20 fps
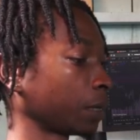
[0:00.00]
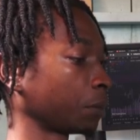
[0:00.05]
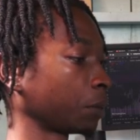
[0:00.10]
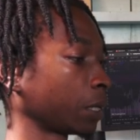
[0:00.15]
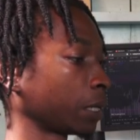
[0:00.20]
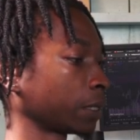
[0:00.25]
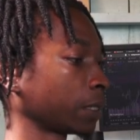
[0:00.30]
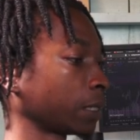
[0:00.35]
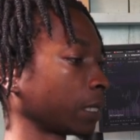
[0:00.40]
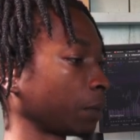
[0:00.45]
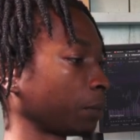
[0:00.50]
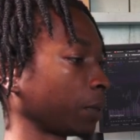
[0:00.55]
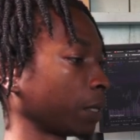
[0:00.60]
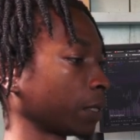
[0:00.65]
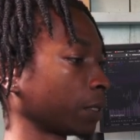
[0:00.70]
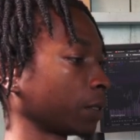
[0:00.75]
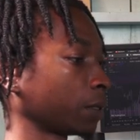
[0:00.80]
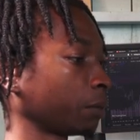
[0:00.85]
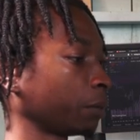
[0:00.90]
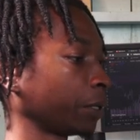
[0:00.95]
brought stop
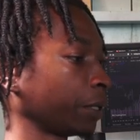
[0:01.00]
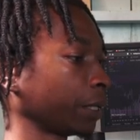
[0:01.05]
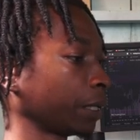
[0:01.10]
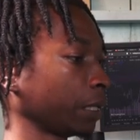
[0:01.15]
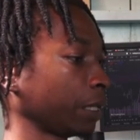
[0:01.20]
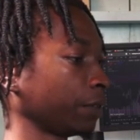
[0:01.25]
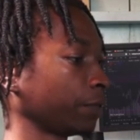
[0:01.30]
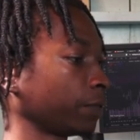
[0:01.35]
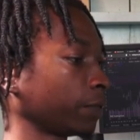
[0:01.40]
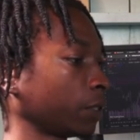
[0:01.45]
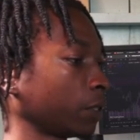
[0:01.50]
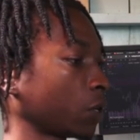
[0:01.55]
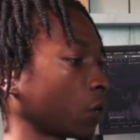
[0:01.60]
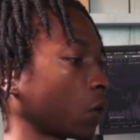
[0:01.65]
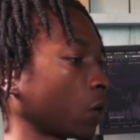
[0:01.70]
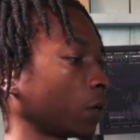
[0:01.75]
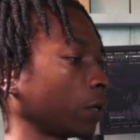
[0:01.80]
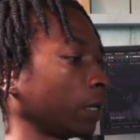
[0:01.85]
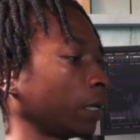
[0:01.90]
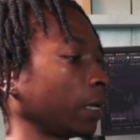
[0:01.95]
loss to break even
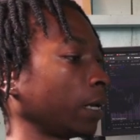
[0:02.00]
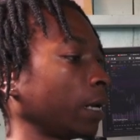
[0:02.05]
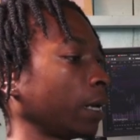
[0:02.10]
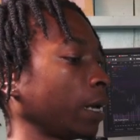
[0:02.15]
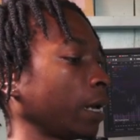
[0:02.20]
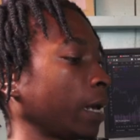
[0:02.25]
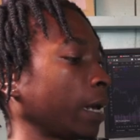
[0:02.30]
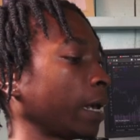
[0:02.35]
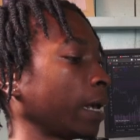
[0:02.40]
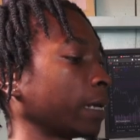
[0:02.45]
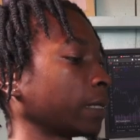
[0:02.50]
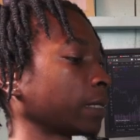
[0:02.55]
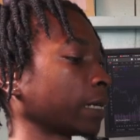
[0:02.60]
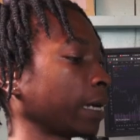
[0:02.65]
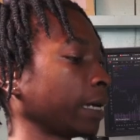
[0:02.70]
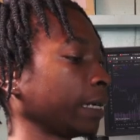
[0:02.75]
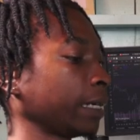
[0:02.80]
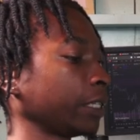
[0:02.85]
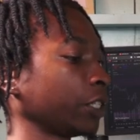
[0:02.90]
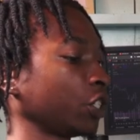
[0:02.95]
on
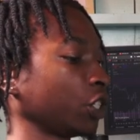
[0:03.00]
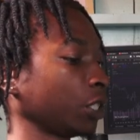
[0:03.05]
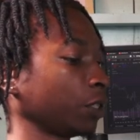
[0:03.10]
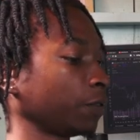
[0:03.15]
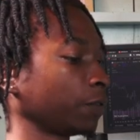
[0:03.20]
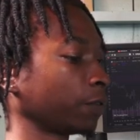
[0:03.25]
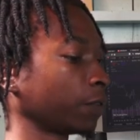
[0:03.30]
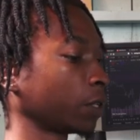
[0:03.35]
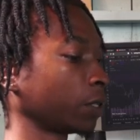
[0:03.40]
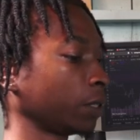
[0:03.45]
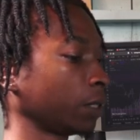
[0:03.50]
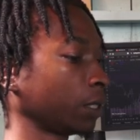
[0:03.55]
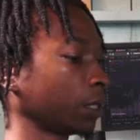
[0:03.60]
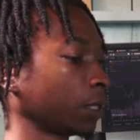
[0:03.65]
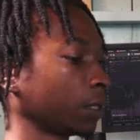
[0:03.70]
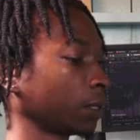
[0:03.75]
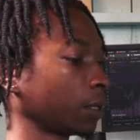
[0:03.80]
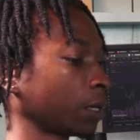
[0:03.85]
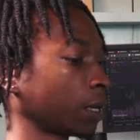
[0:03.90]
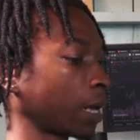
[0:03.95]
Sieg Fund
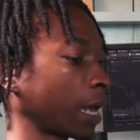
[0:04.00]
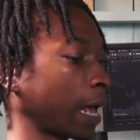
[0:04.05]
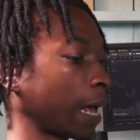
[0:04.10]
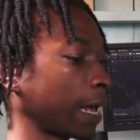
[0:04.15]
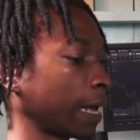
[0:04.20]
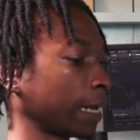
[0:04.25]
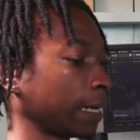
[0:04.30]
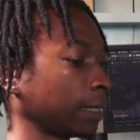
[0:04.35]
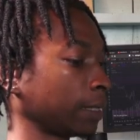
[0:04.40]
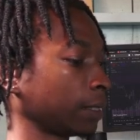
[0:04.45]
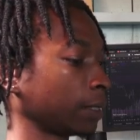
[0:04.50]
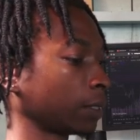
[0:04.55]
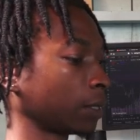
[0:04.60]
and